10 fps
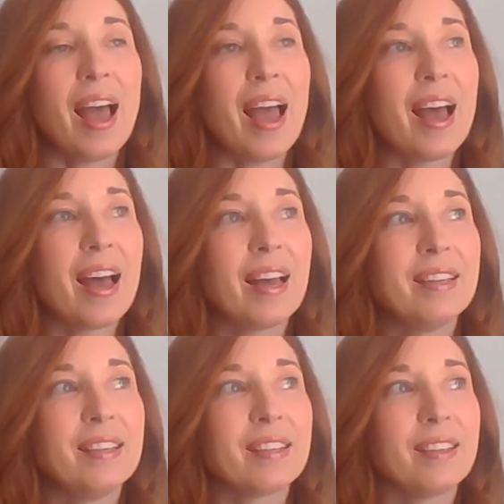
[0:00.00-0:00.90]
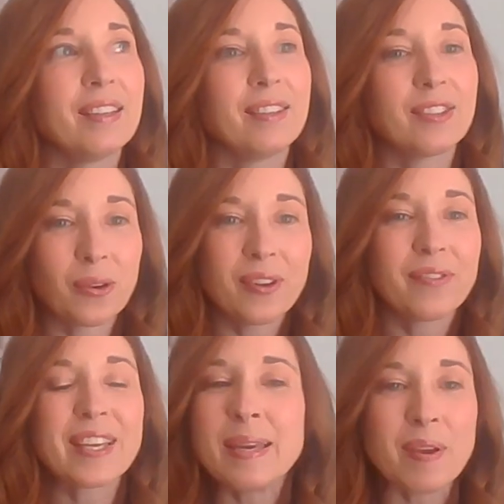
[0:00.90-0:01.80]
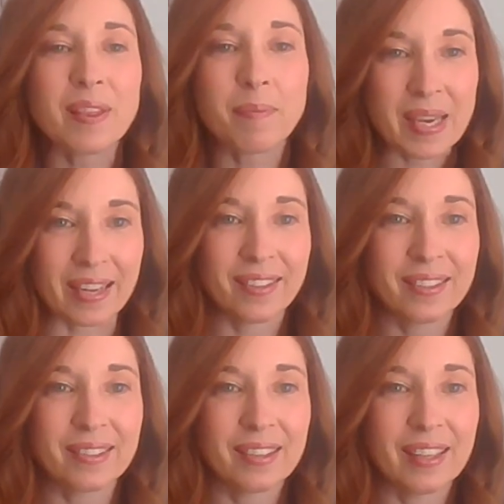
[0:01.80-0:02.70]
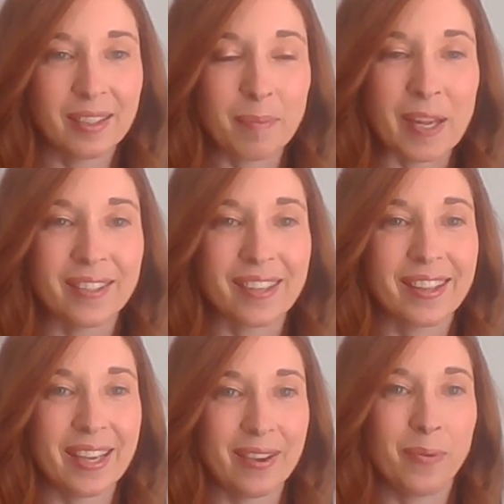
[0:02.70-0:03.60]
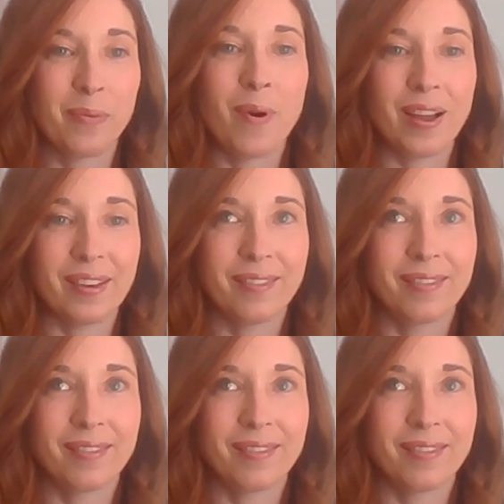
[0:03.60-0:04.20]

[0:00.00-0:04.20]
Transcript: and sort of keeping the peace is basically what